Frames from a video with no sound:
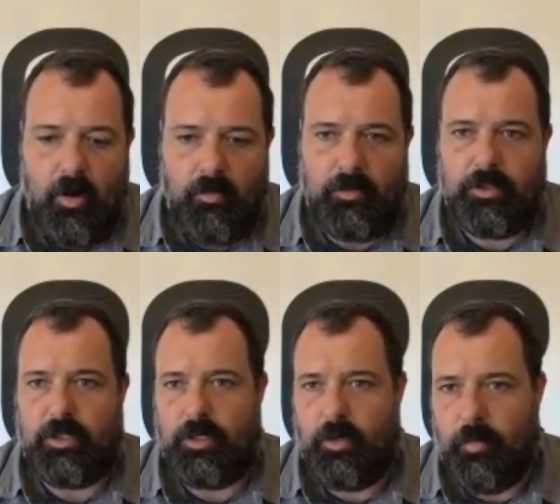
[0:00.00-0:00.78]
owns
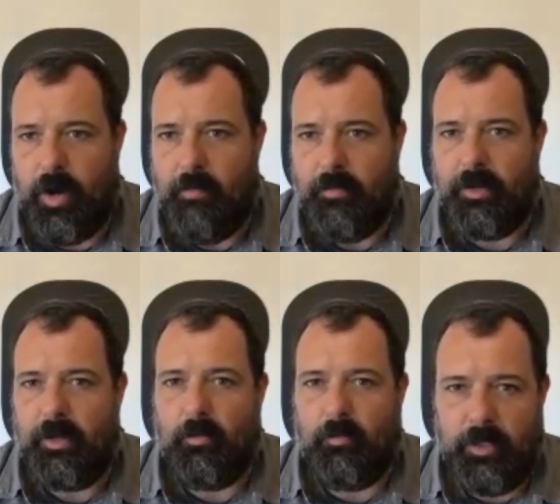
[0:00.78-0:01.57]
the new property
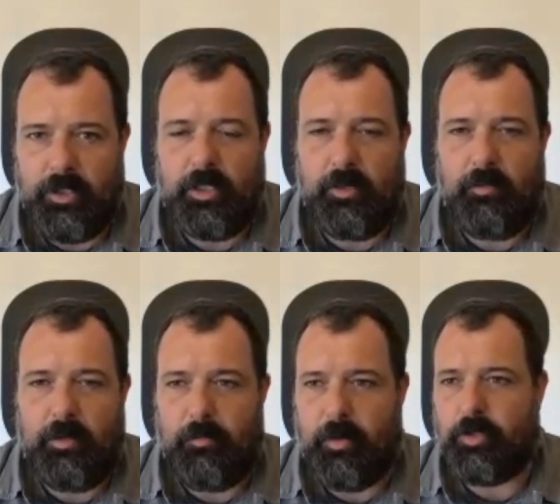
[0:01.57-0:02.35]
originally when
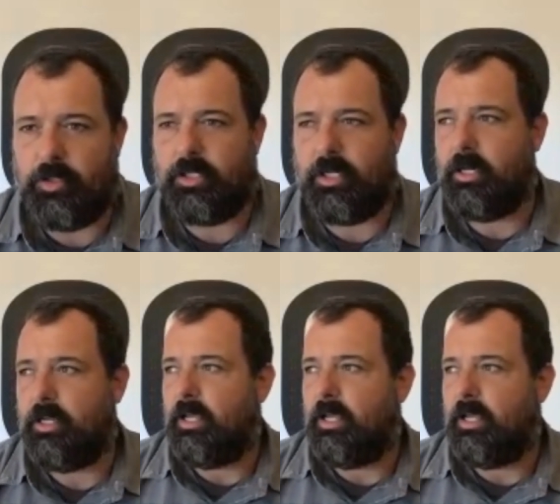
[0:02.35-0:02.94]
you purchase it.